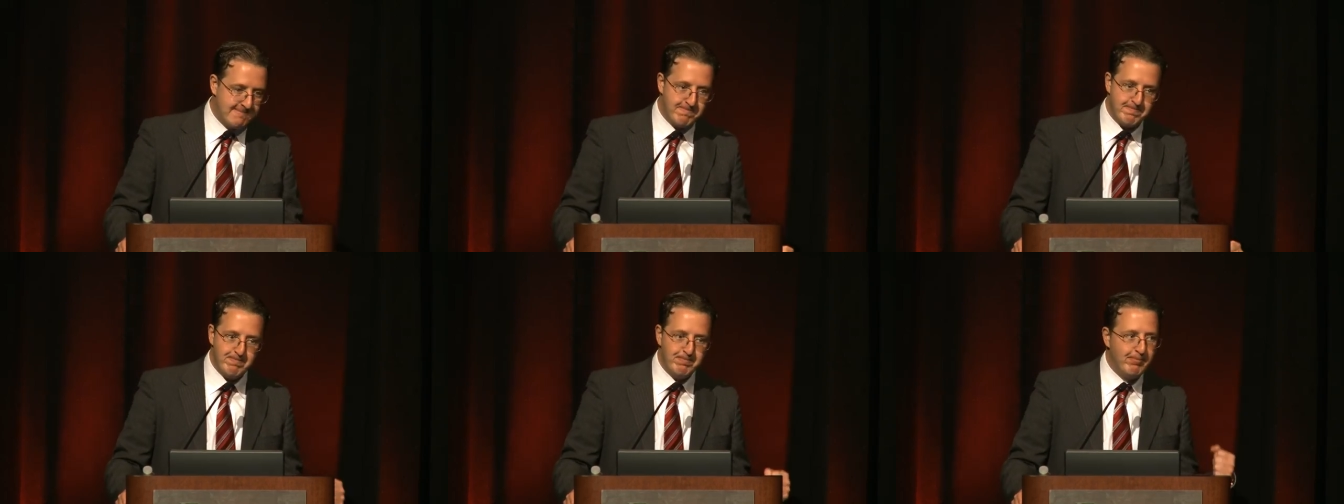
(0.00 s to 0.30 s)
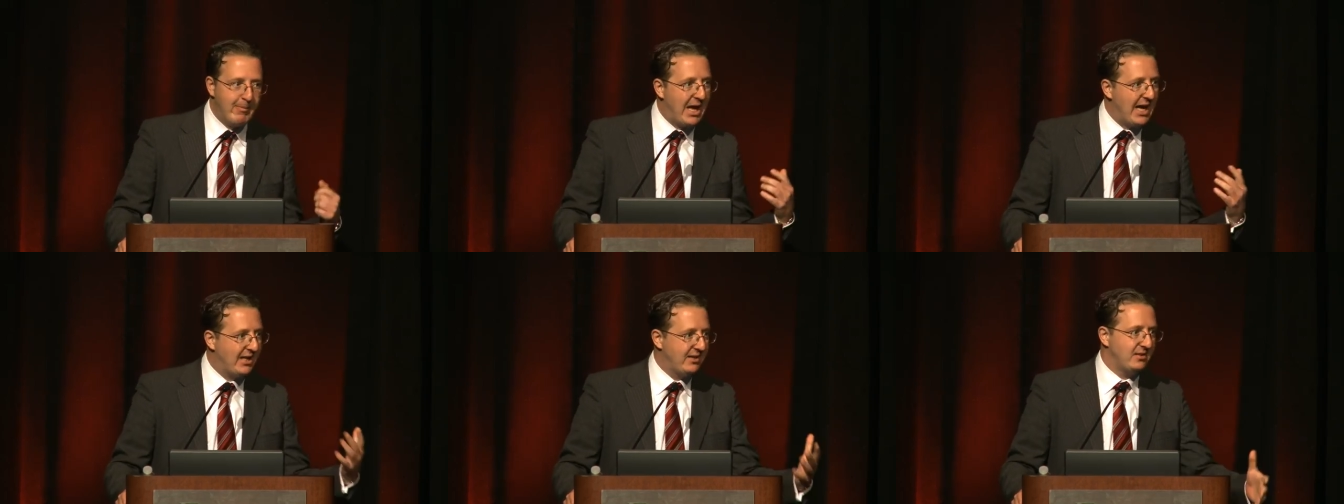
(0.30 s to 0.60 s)

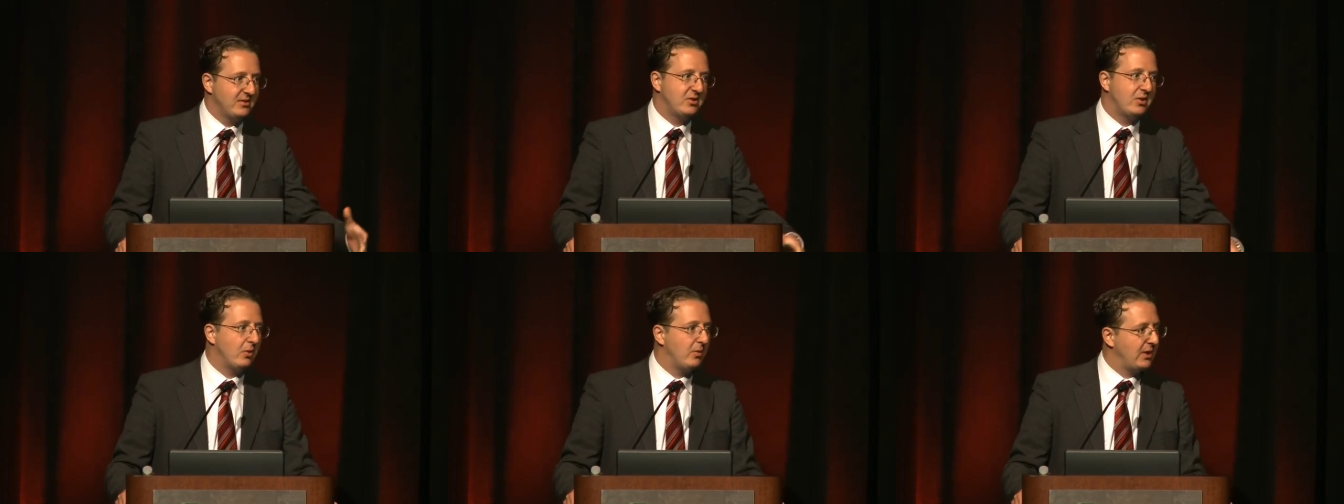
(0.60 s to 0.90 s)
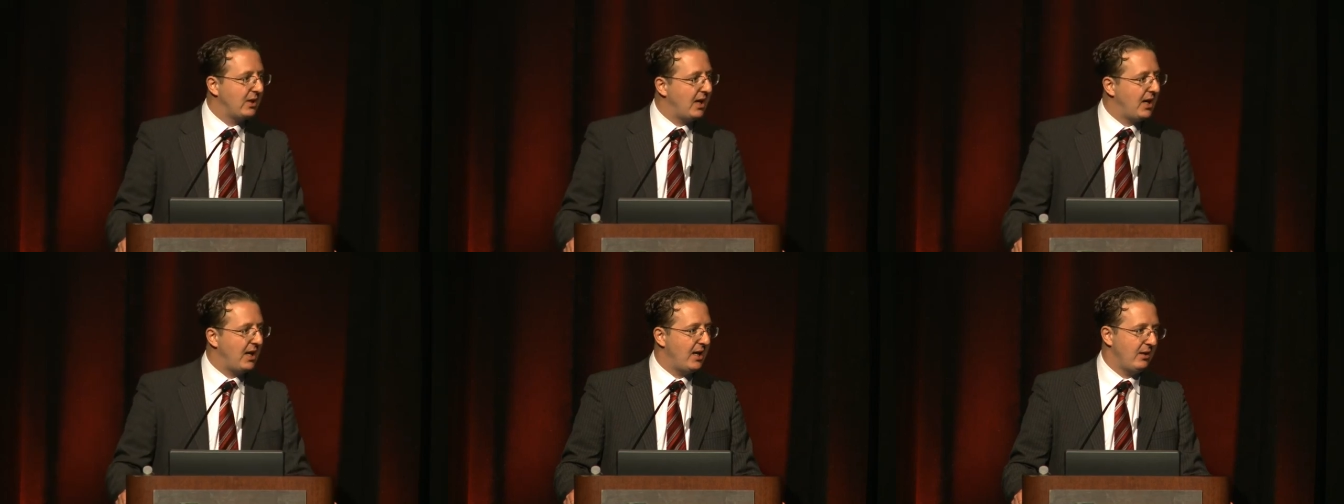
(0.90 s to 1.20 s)
Magna's
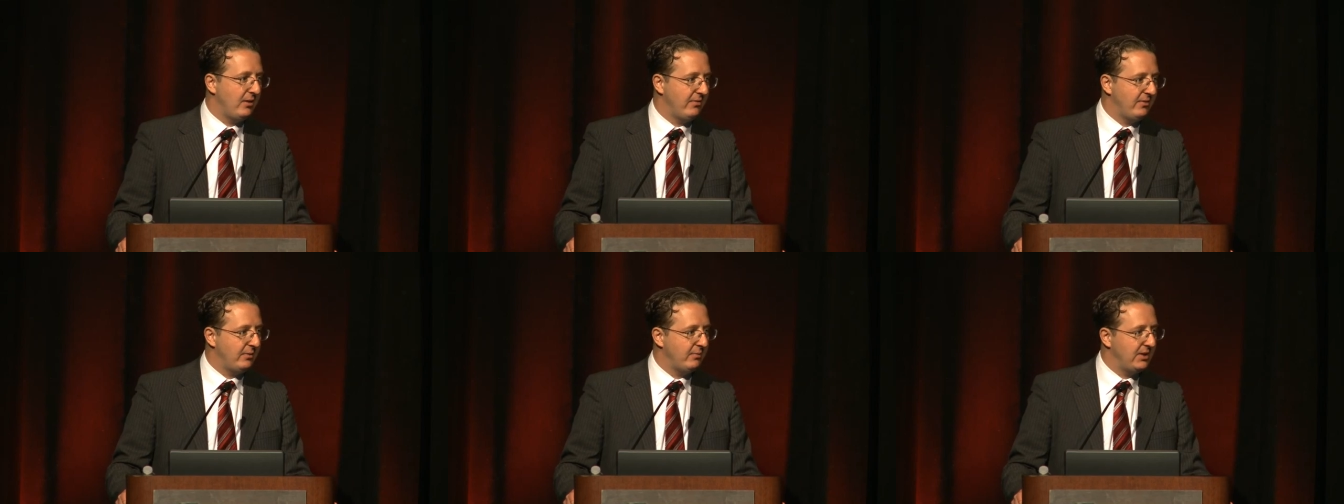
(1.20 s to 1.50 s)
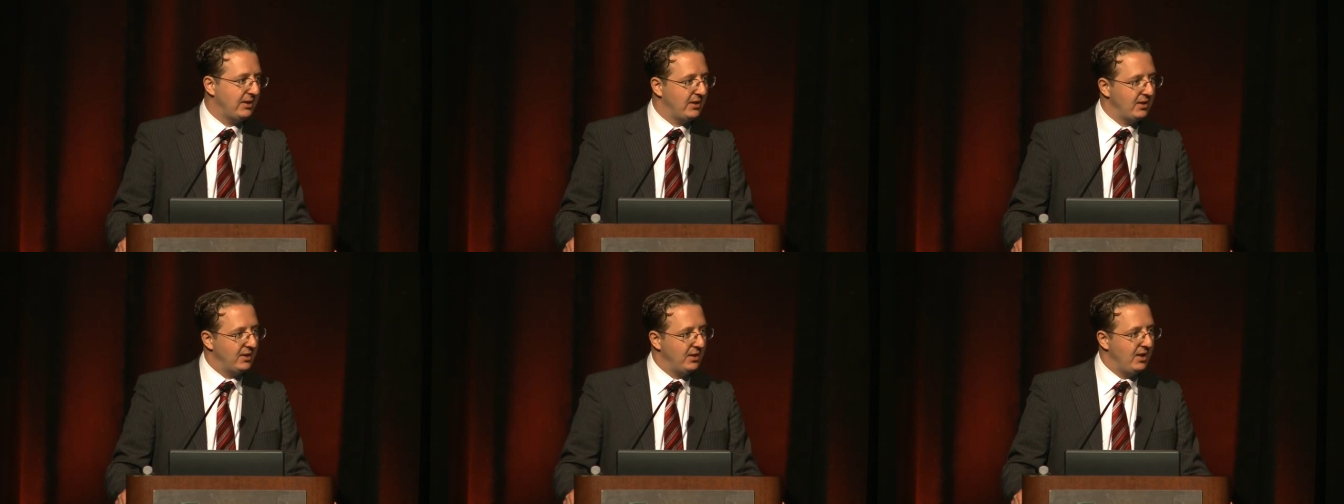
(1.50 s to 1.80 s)
going higher from
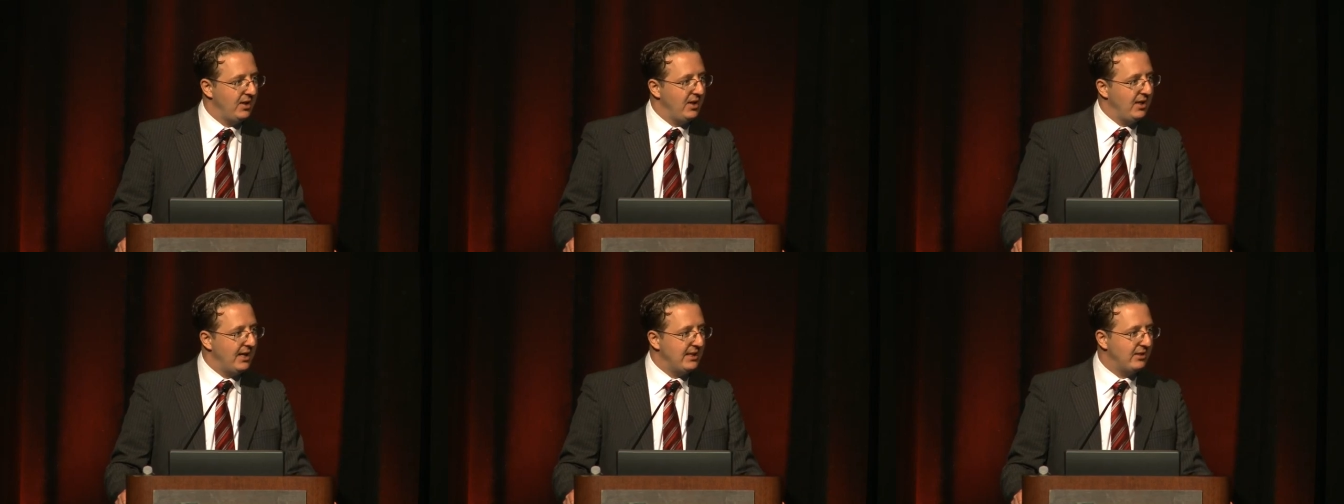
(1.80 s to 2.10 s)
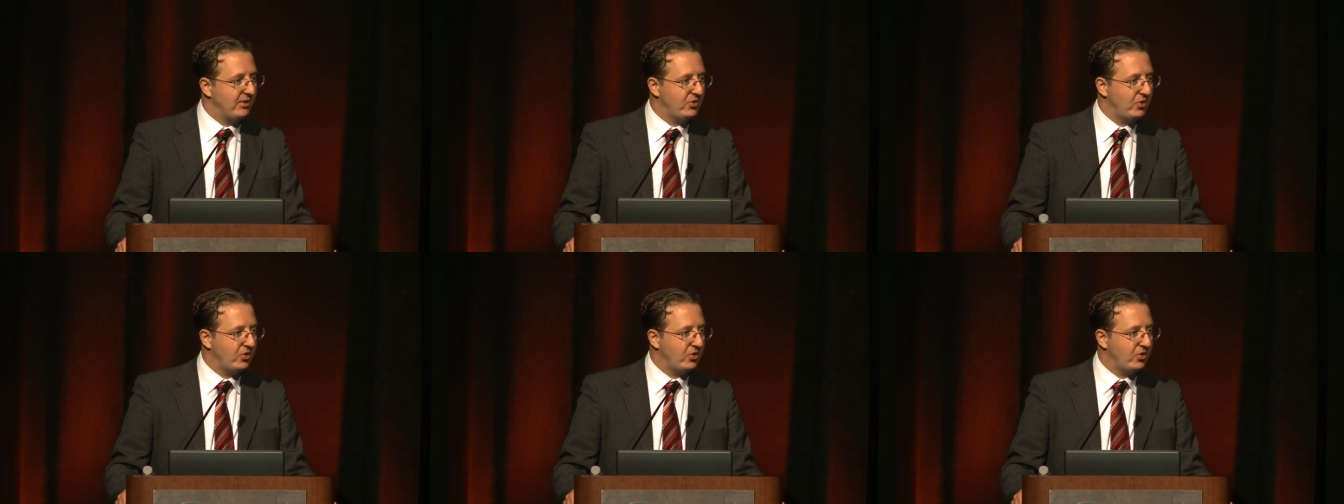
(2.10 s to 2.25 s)
here. And they'll